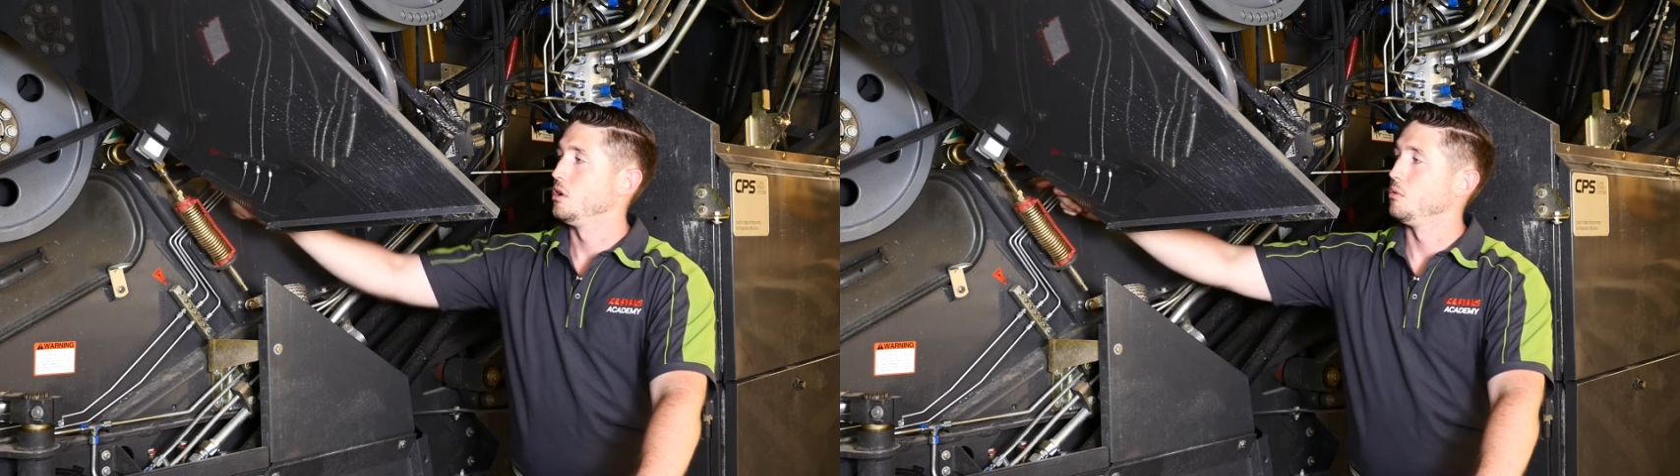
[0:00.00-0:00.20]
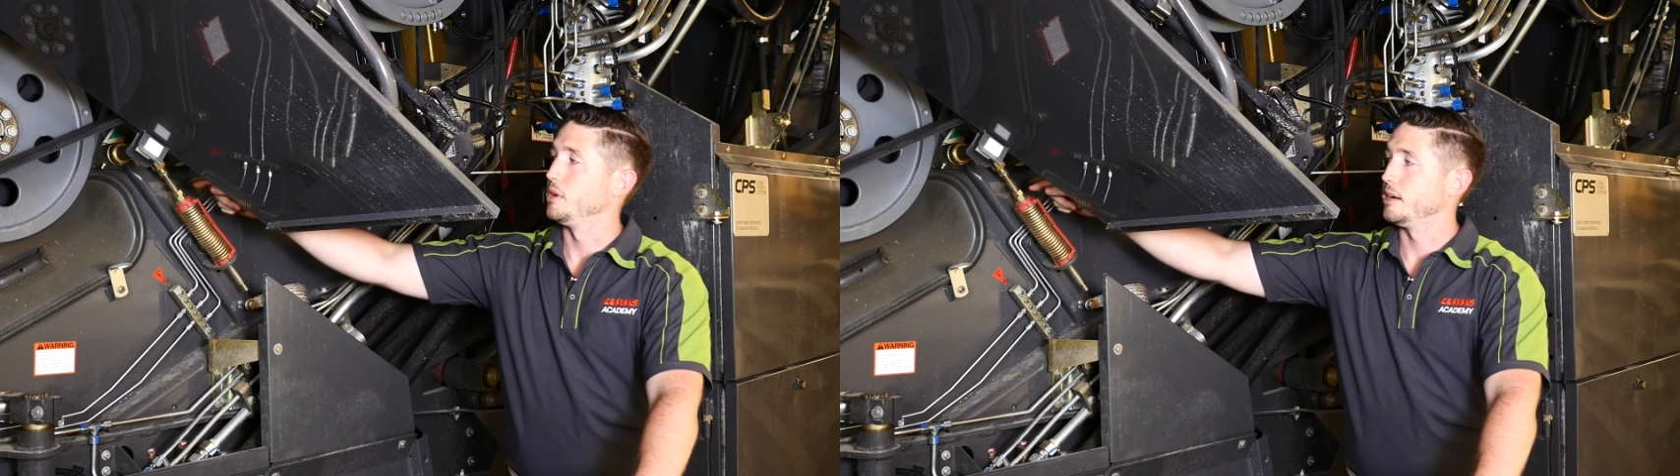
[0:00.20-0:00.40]

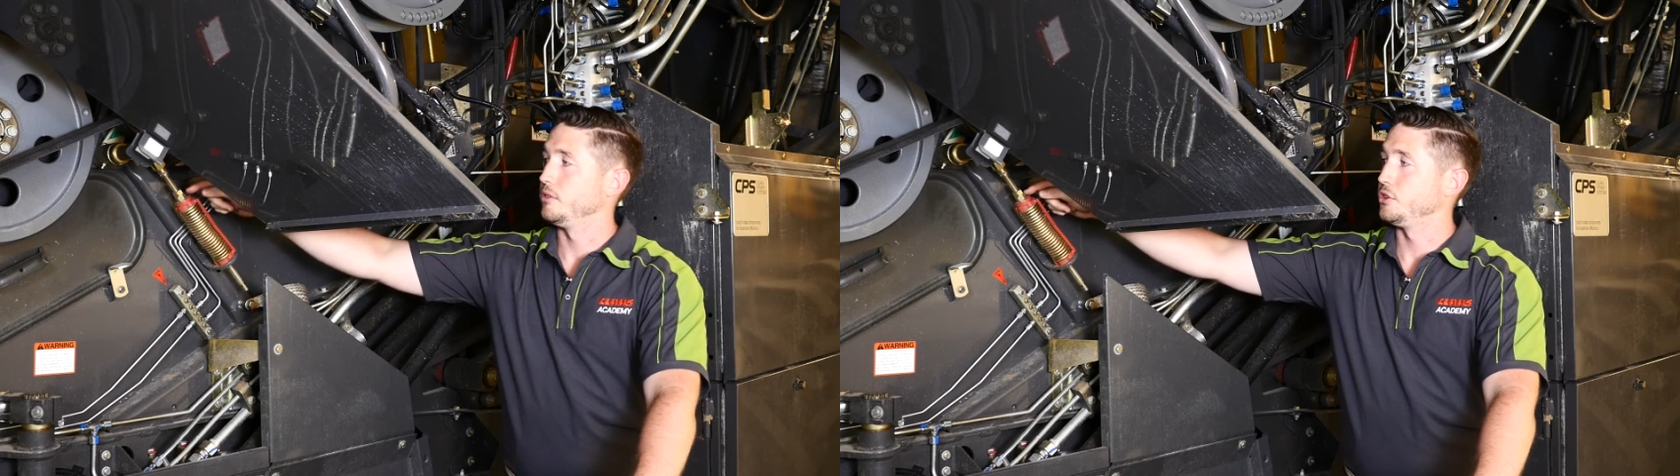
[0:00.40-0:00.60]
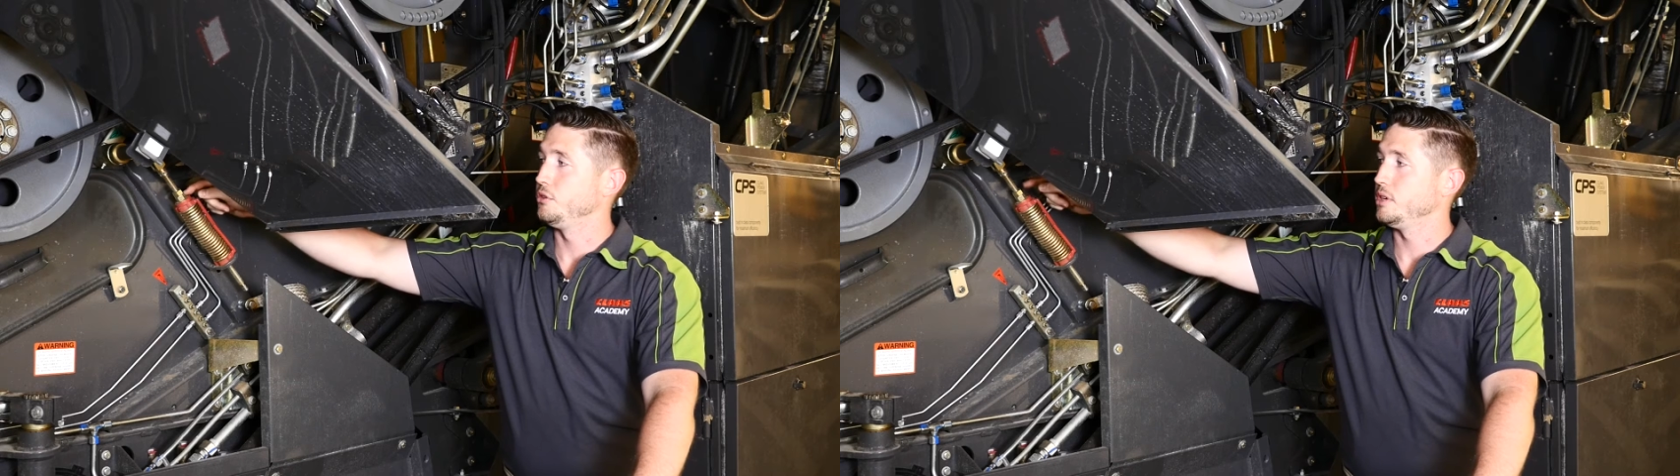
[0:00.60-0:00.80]
we have
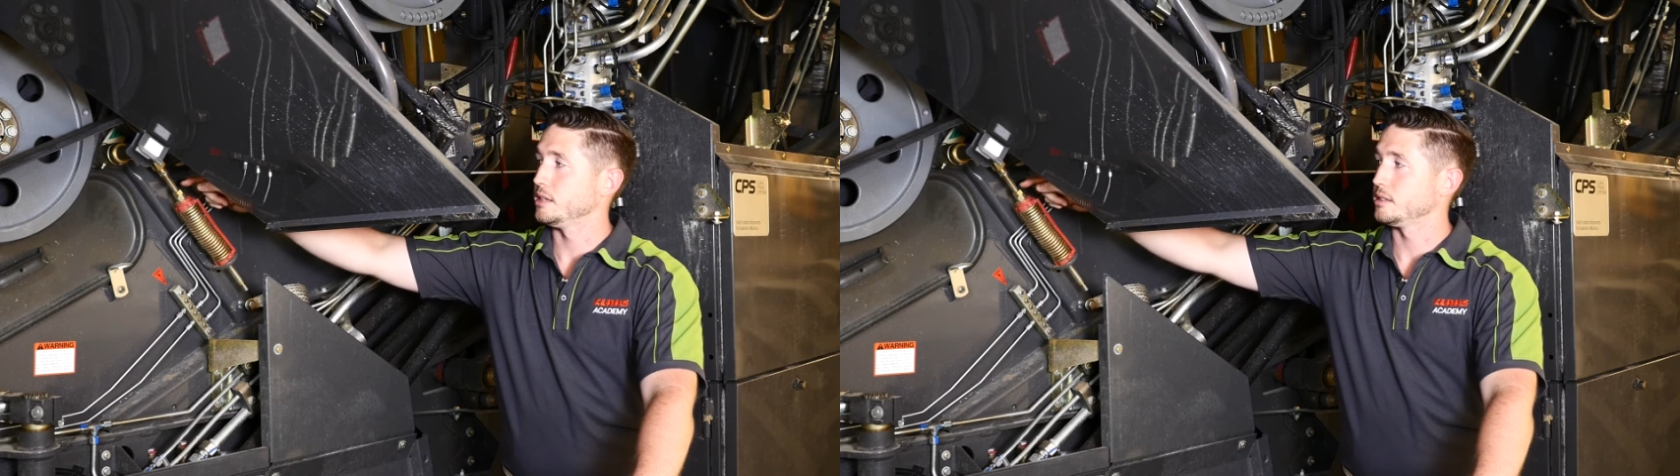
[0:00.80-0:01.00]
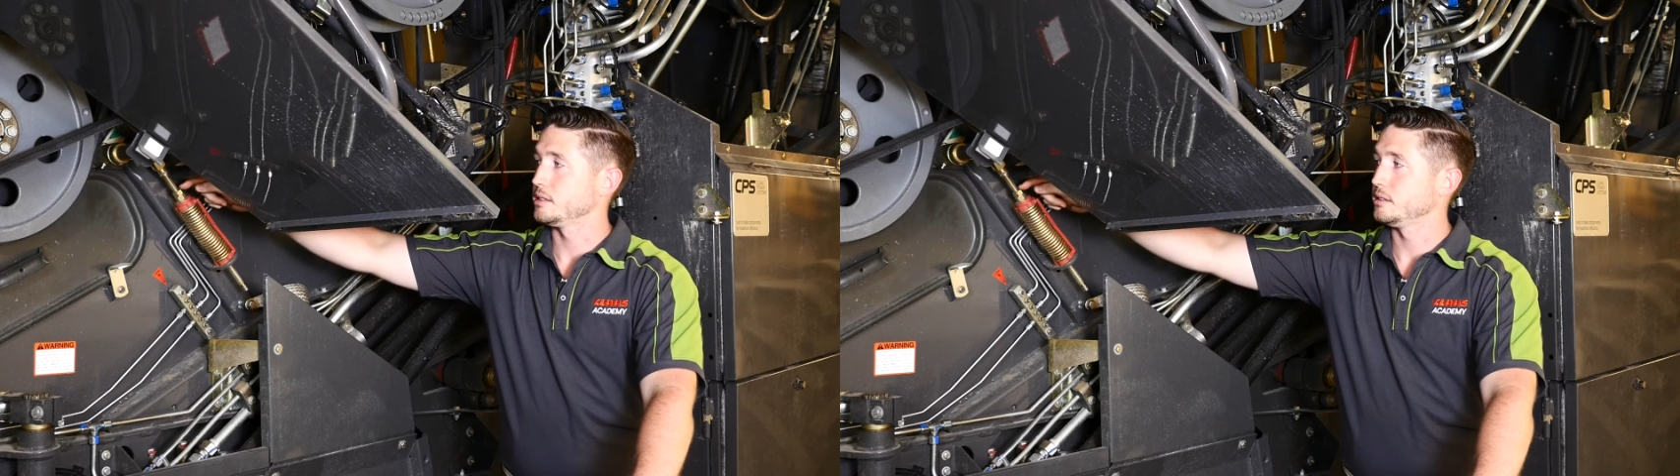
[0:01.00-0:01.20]
the two
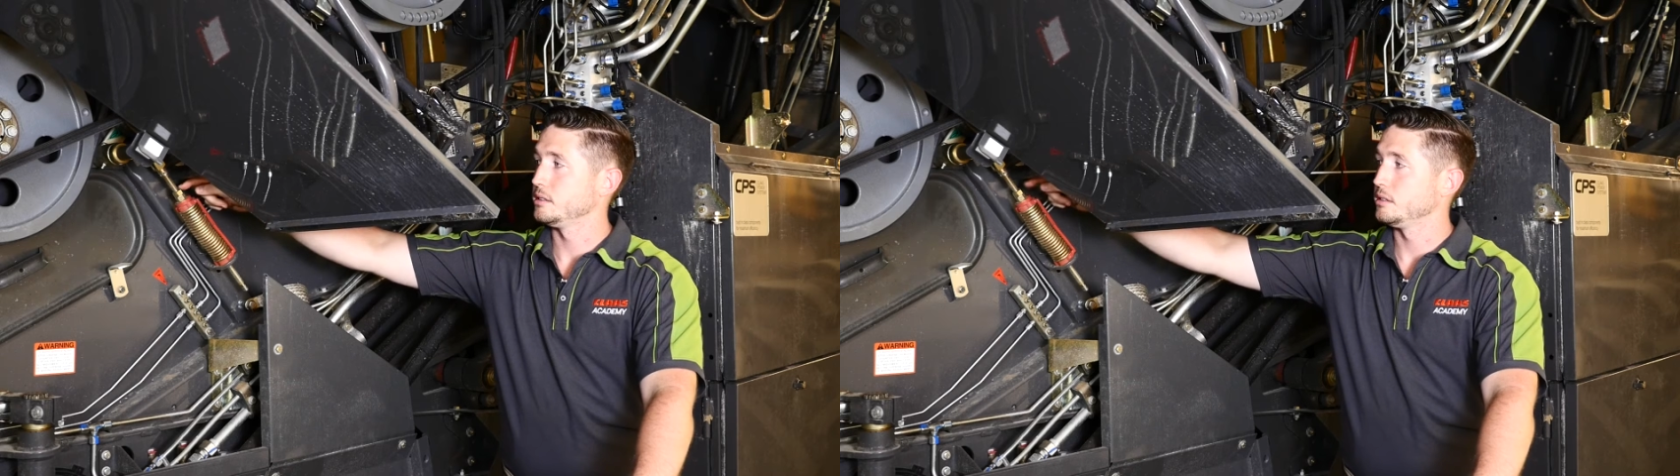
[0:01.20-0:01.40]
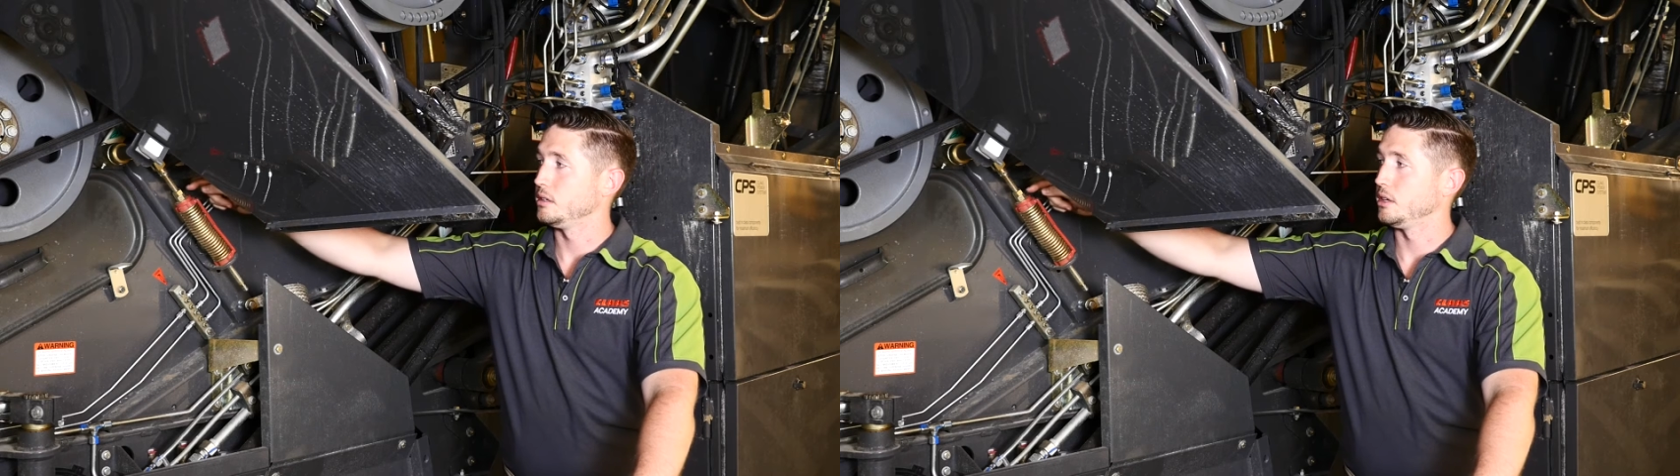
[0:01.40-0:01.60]
nuts
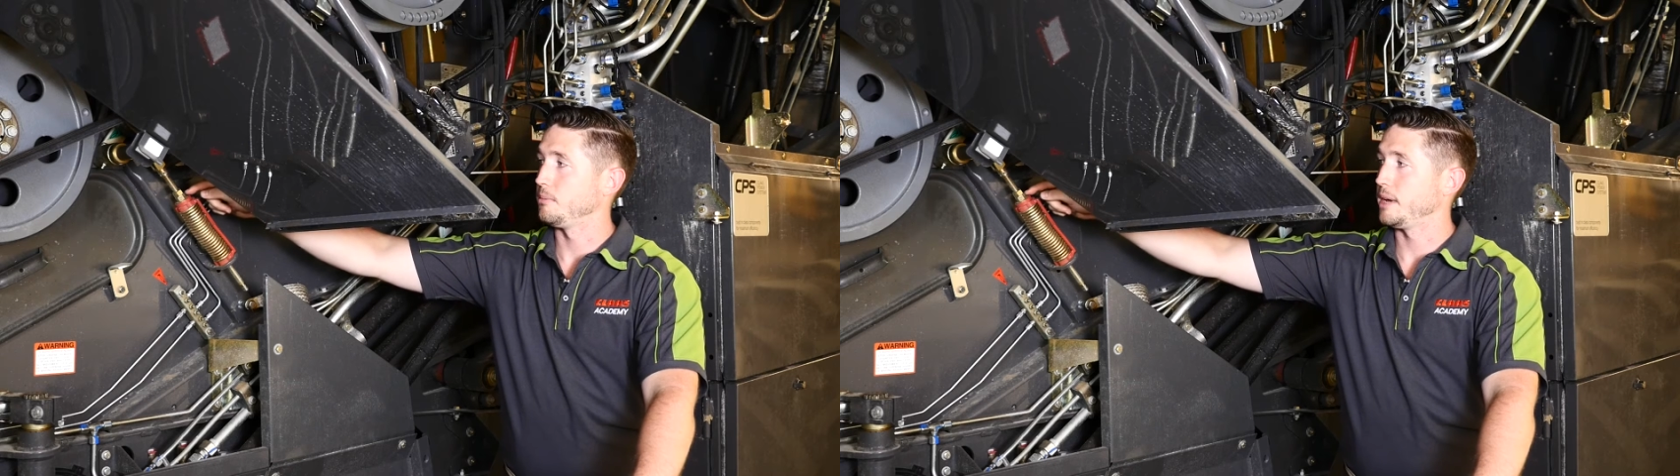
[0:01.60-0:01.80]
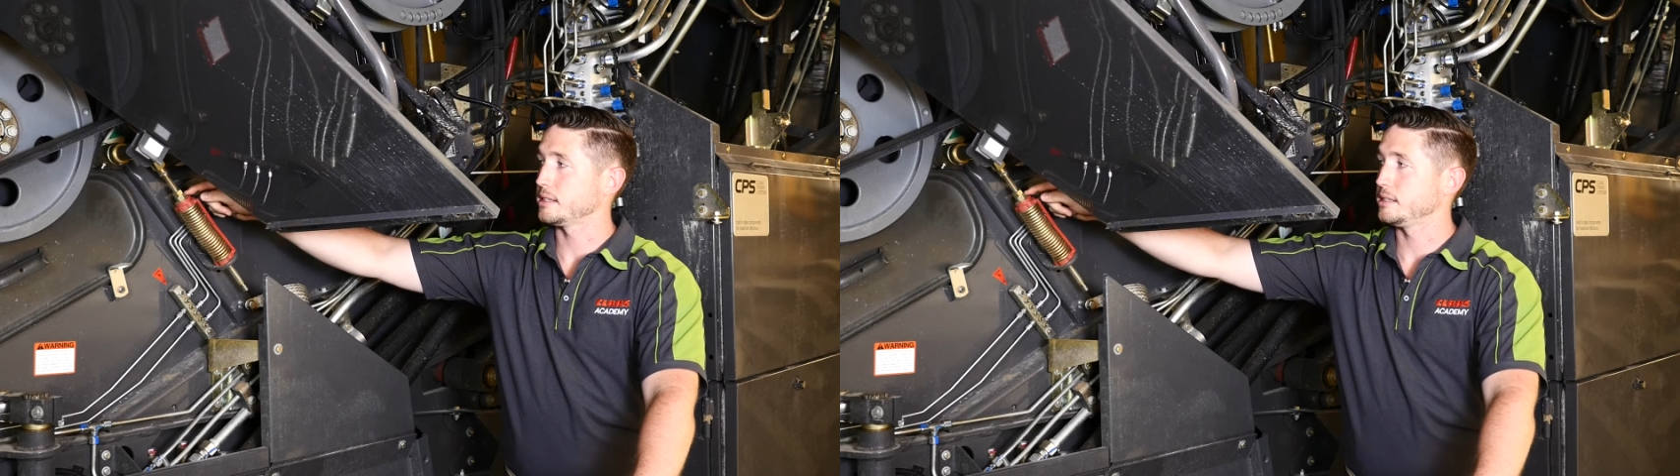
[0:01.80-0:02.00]
on the
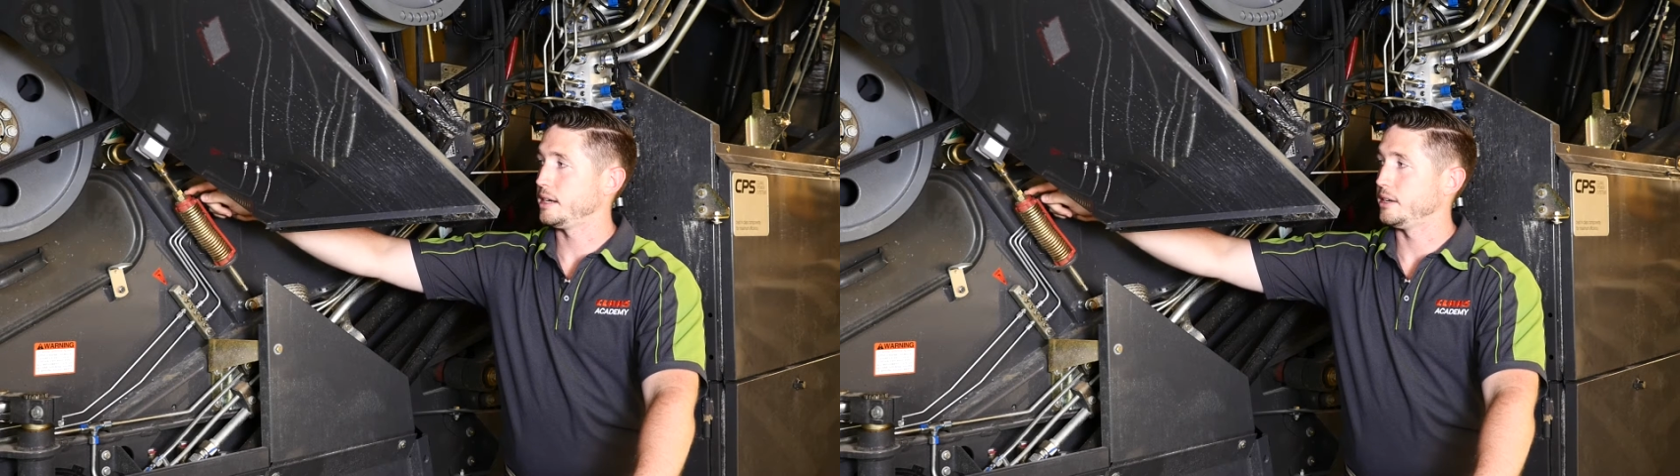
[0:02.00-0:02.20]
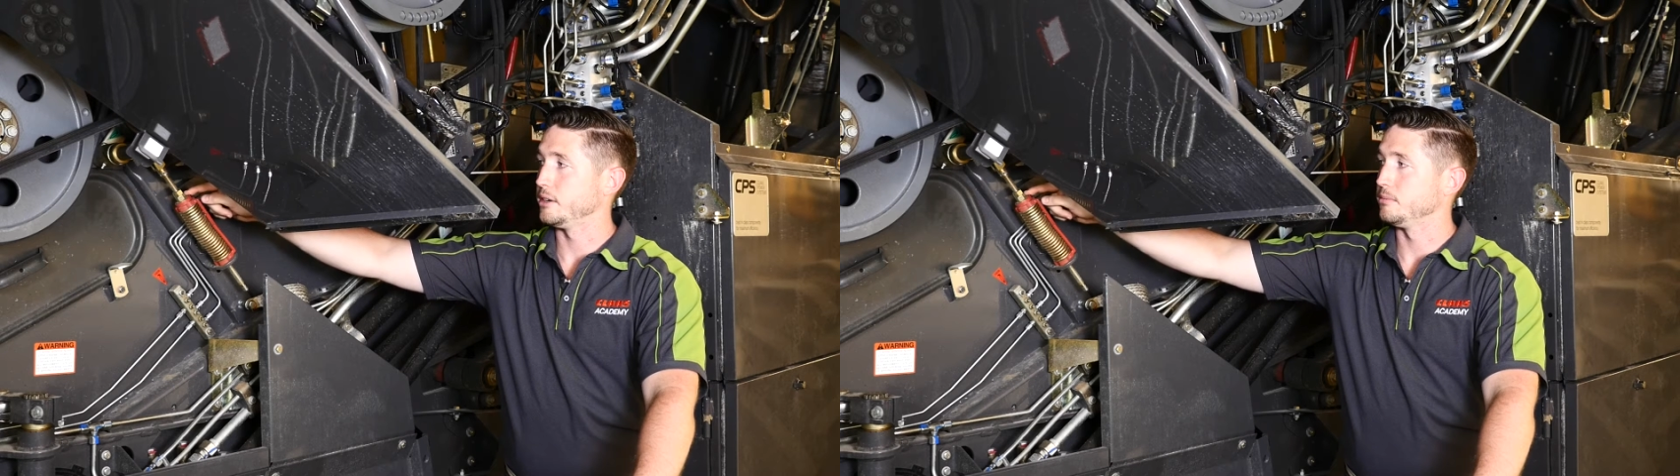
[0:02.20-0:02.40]
back
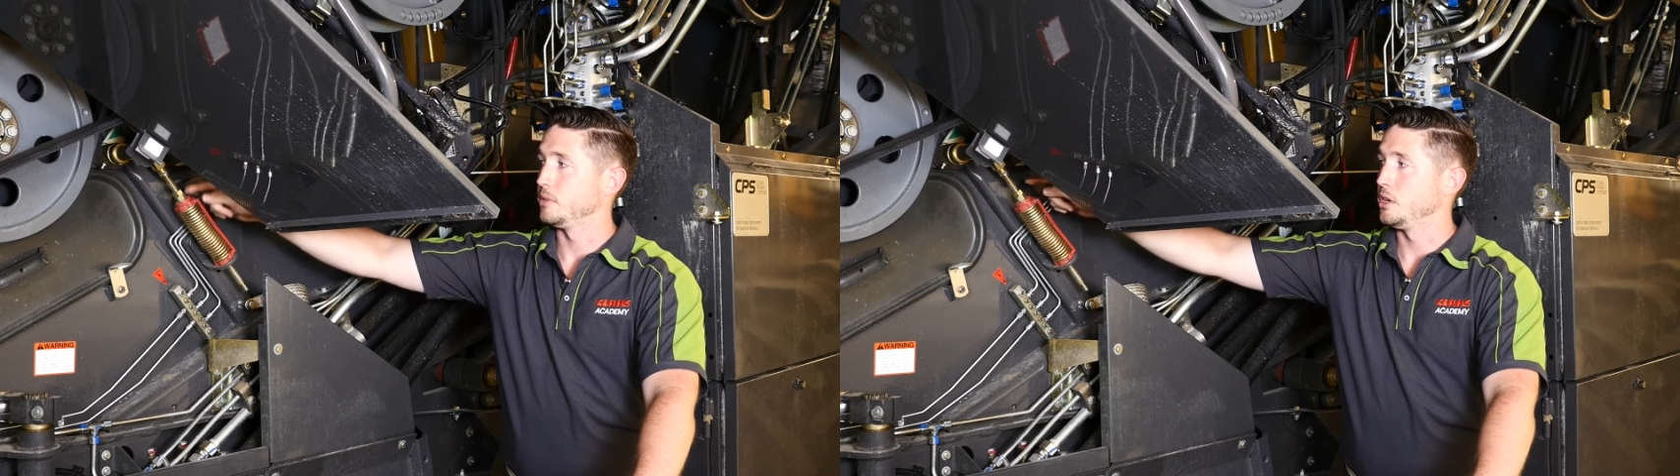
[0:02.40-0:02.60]
side here.